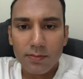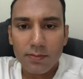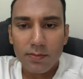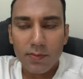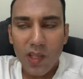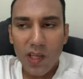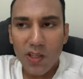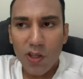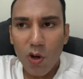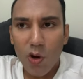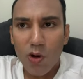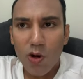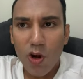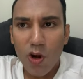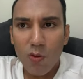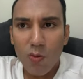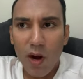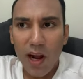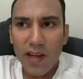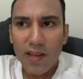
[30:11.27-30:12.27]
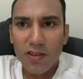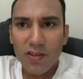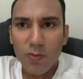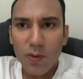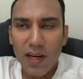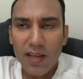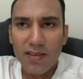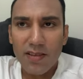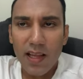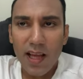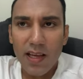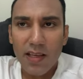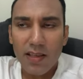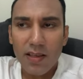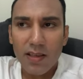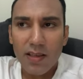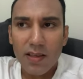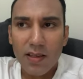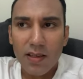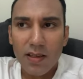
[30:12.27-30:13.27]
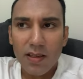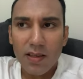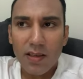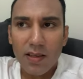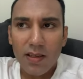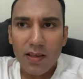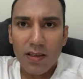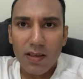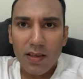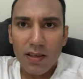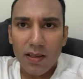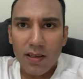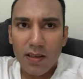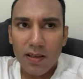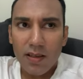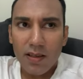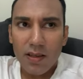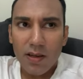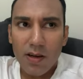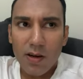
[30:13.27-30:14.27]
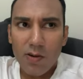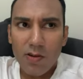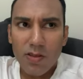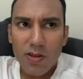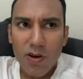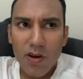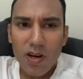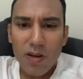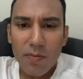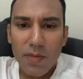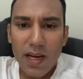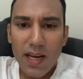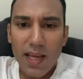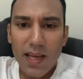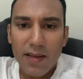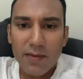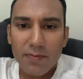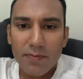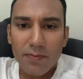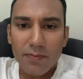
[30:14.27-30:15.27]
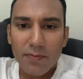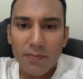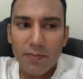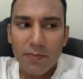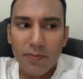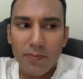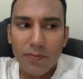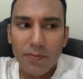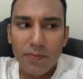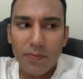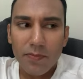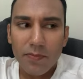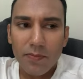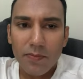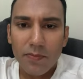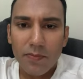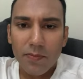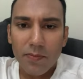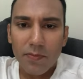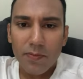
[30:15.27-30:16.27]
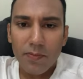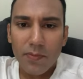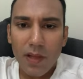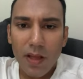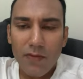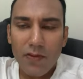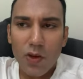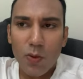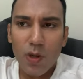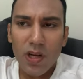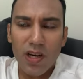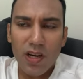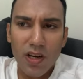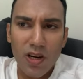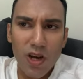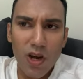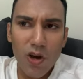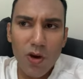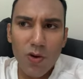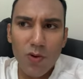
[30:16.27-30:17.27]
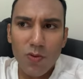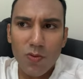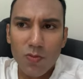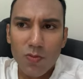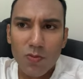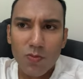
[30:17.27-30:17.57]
That you're not right when it's like, hold on a minute. If you want to know